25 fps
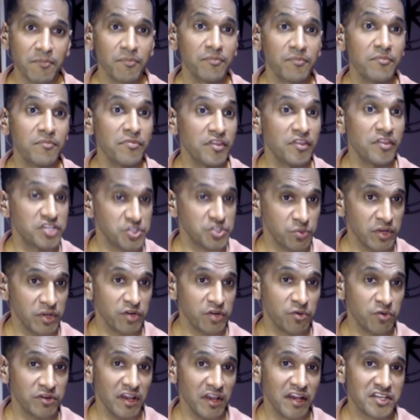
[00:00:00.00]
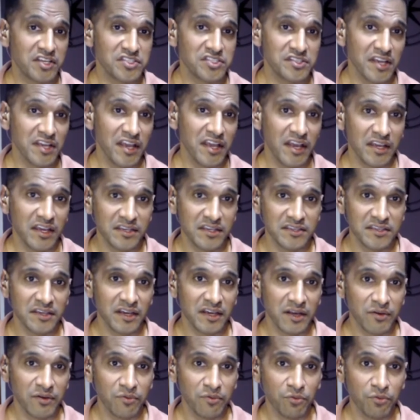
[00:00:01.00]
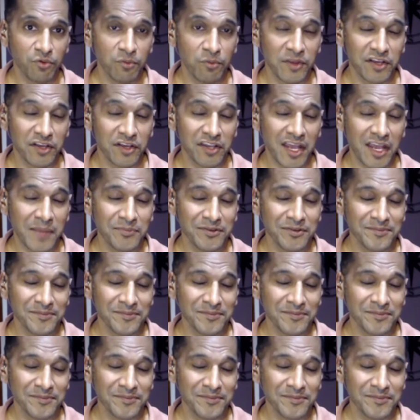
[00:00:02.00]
this week or next, and we'll make it happen.